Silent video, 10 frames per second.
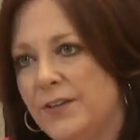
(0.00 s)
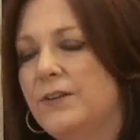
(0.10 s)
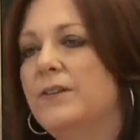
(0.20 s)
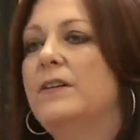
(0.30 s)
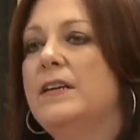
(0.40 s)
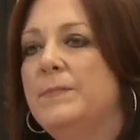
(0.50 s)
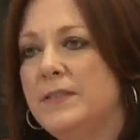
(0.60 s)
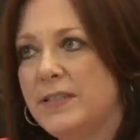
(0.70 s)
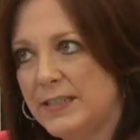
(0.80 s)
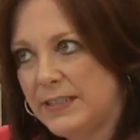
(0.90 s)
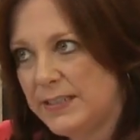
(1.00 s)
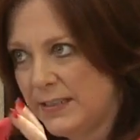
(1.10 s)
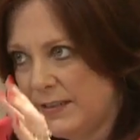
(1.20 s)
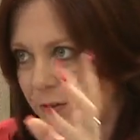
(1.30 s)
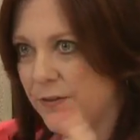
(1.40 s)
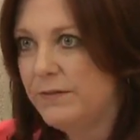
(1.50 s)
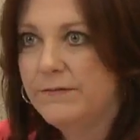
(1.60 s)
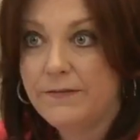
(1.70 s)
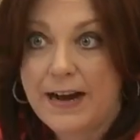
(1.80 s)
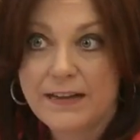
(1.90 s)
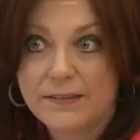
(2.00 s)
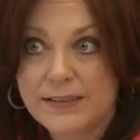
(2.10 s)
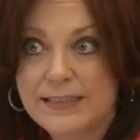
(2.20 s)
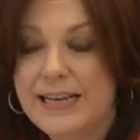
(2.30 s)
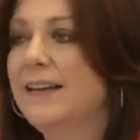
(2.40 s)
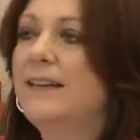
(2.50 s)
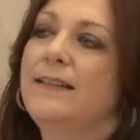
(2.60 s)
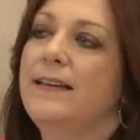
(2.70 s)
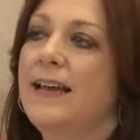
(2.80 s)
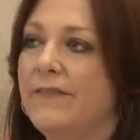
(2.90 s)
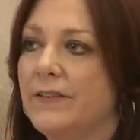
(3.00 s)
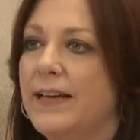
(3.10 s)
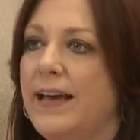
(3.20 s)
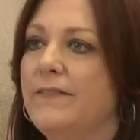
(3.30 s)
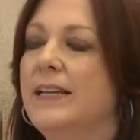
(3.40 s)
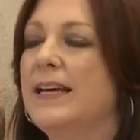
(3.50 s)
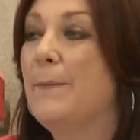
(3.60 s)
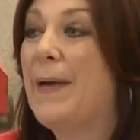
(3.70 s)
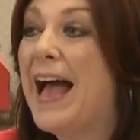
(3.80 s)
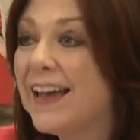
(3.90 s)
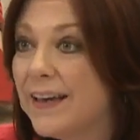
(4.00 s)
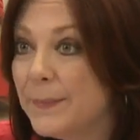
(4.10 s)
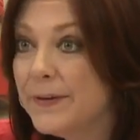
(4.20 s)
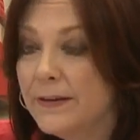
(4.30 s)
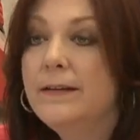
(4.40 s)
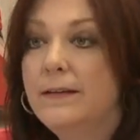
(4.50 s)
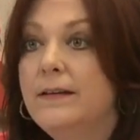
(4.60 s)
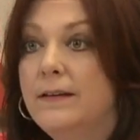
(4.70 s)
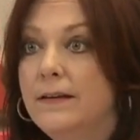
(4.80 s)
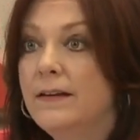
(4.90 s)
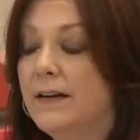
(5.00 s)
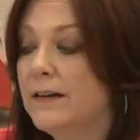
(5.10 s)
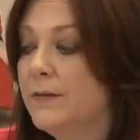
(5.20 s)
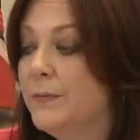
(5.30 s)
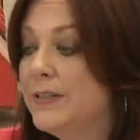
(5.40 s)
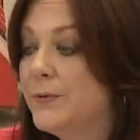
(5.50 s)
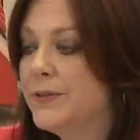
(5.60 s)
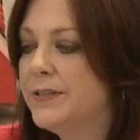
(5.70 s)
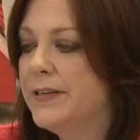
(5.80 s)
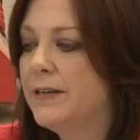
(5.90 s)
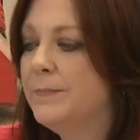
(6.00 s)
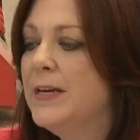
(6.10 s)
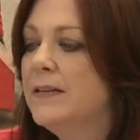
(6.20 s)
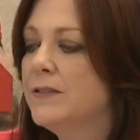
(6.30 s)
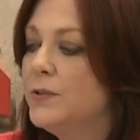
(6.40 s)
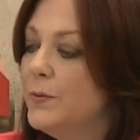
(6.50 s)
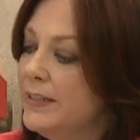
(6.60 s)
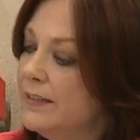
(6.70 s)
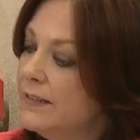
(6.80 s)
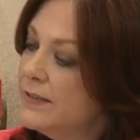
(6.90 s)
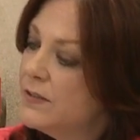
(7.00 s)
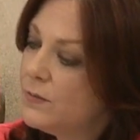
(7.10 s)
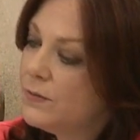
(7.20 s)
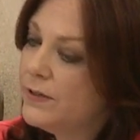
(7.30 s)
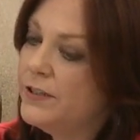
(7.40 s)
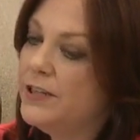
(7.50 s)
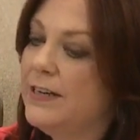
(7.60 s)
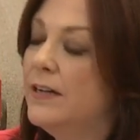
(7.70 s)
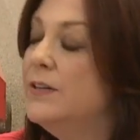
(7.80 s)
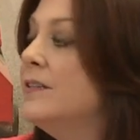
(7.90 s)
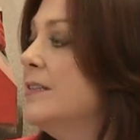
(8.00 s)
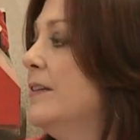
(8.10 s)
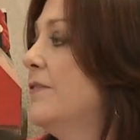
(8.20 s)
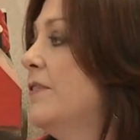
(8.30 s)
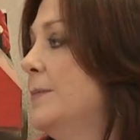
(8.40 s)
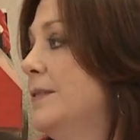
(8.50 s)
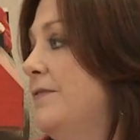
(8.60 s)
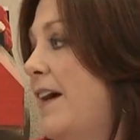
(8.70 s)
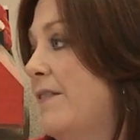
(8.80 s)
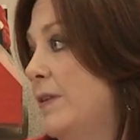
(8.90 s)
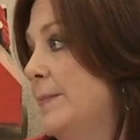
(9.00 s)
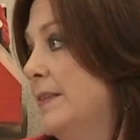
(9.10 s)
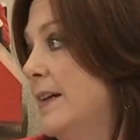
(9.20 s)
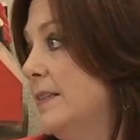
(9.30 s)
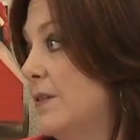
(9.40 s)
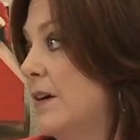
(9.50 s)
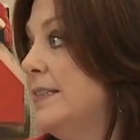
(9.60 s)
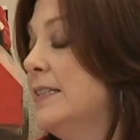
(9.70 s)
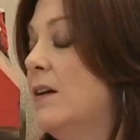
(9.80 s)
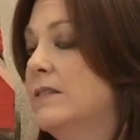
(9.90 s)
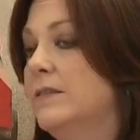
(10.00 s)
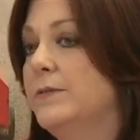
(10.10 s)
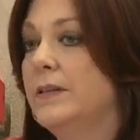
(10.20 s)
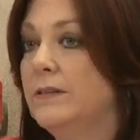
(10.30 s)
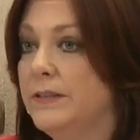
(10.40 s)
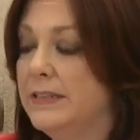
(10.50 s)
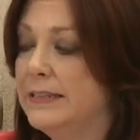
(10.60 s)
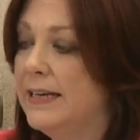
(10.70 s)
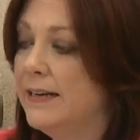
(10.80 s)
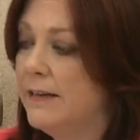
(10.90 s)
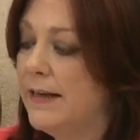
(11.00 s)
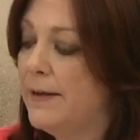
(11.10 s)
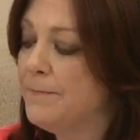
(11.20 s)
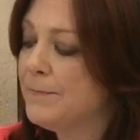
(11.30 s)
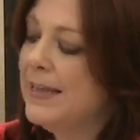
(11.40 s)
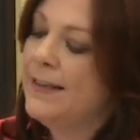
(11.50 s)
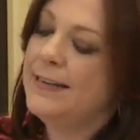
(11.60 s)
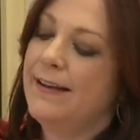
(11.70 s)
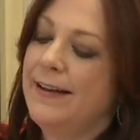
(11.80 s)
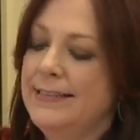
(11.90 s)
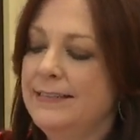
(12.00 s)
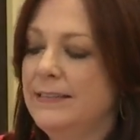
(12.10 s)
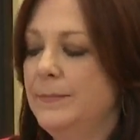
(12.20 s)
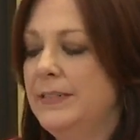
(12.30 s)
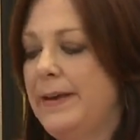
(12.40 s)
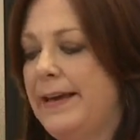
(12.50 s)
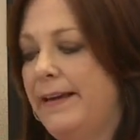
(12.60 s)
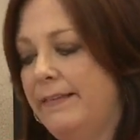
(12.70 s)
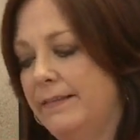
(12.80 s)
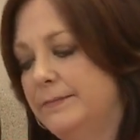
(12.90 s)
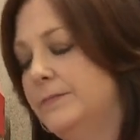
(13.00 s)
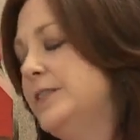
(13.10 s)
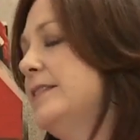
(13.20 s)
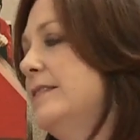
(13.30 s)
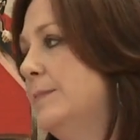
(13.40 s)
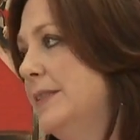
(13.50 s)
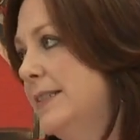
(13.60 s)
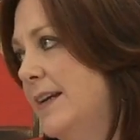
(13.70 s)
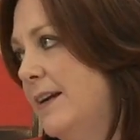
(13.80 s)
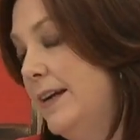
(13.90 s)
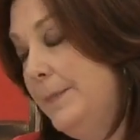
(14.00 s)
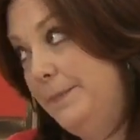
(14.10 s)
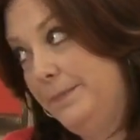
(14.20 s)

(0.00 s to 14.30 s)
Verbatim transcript: your images and your files and that kind of thing, have, a, have it like a backup uh, resource there. So 20 gigs of storage and hosting for up to five websites are, is also included in that cloud. Now I did a little bit of math, which is a little bit scary,